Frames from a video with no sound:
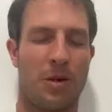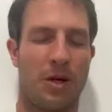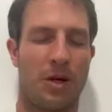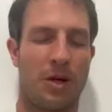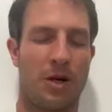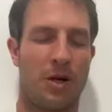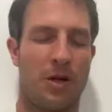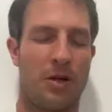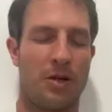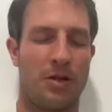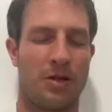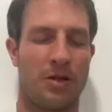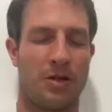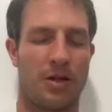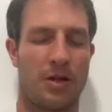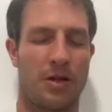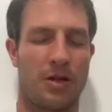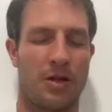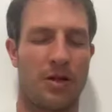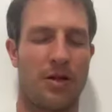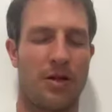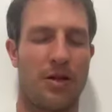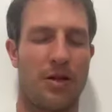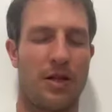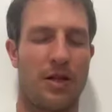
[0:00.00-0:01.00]

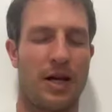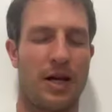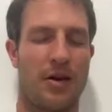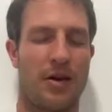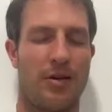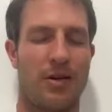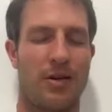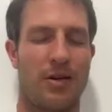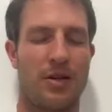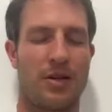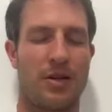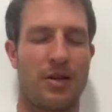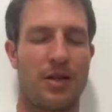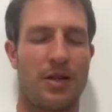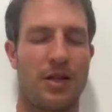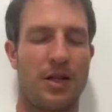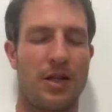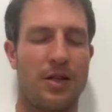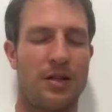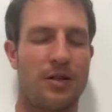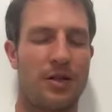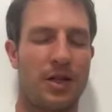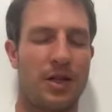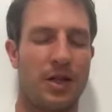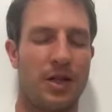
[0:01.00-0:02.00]
Pausing, allowing the
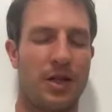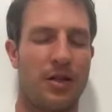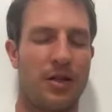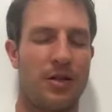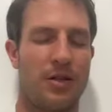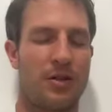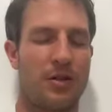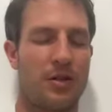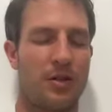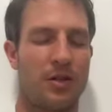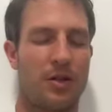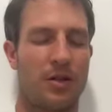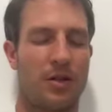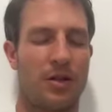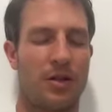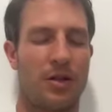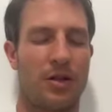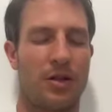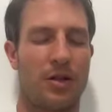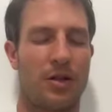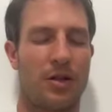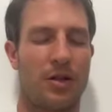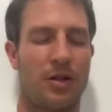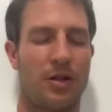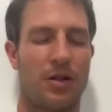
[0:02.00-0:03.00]
light to
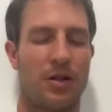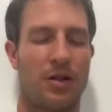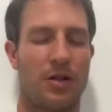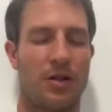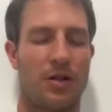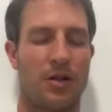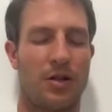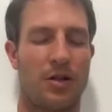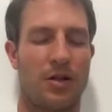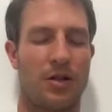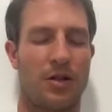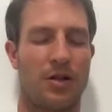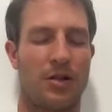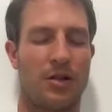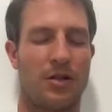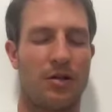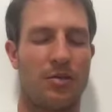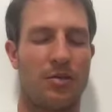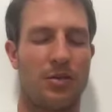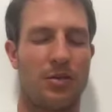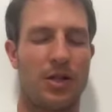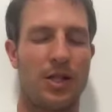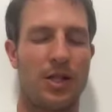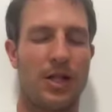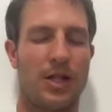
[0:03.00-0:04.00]
enter,
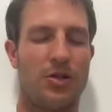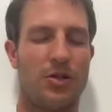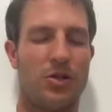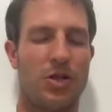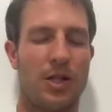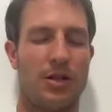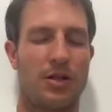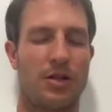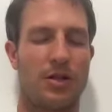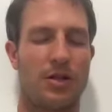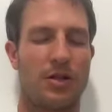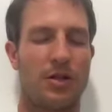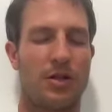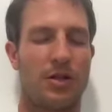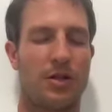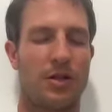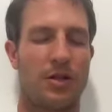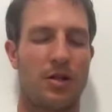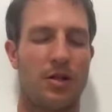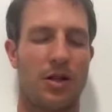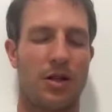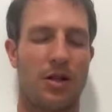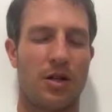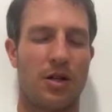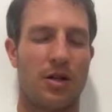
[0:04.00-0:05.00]
to be
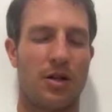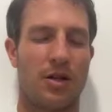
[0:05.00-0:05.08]
digested.